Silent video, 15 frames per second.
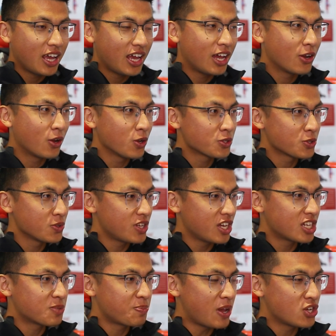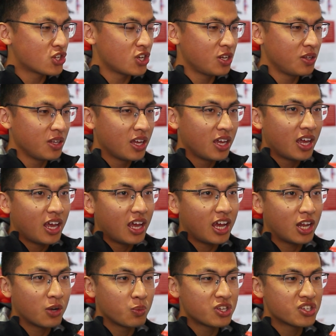and also the exhibition.
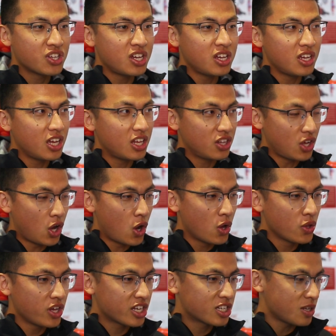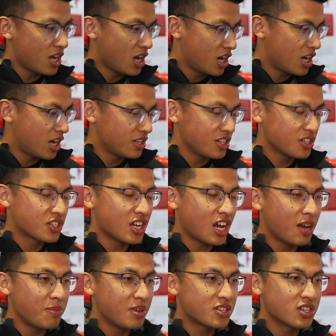And we see all the this
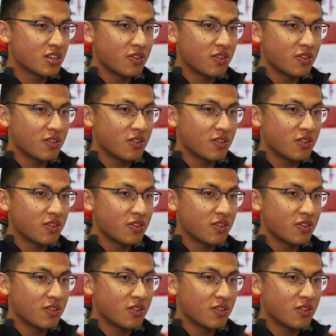time it's